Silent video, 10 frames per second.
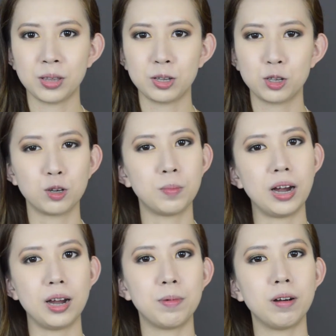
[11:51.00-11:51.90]
So
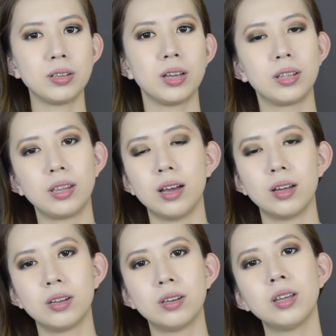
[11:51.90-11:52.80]
my eyebrows are
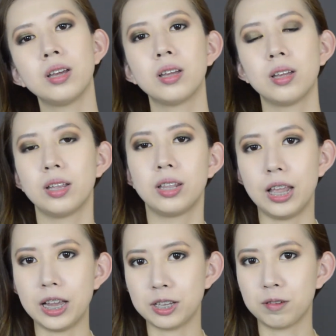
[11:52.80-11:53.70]
done.
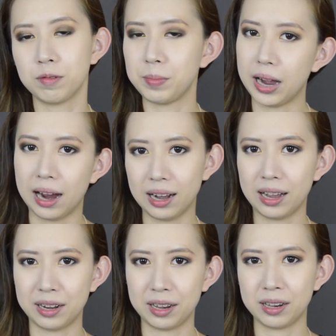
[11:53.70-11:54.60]
Next will be
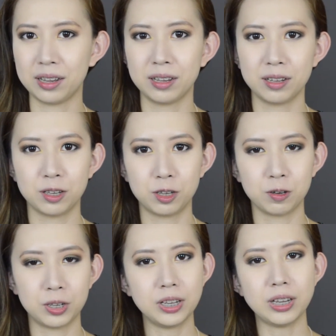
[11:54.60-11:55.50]
highlighting.
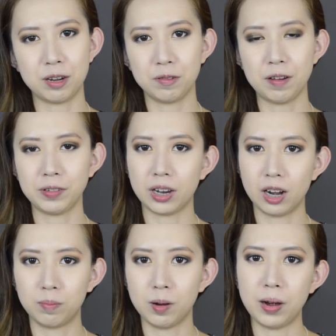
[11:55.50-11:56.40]
So since I don't have the
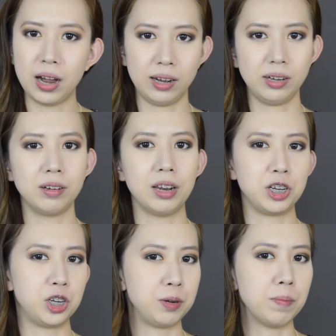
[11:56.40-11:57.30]
ColourPop highlighter that
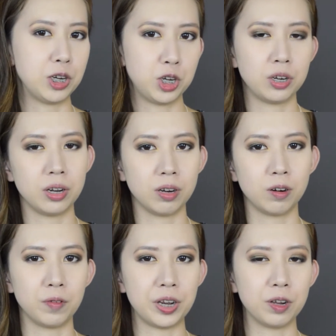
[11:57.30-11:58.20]
she mentioned in her
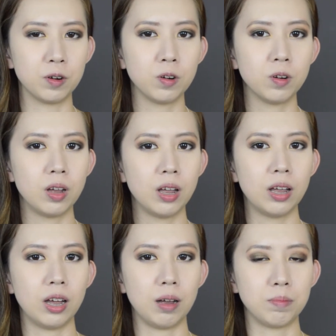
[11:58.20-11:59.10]
video,
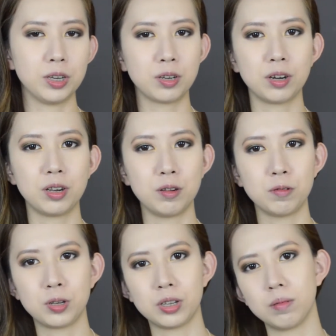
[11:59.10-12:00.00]
I'm just gonna
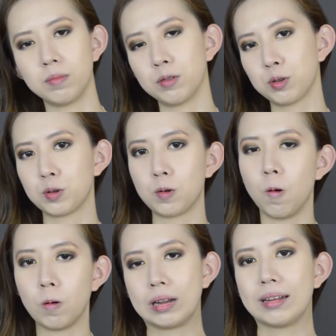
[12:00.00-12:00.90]
use the most
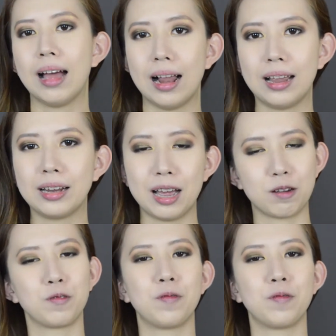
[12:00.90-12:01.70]
golden highlight that I could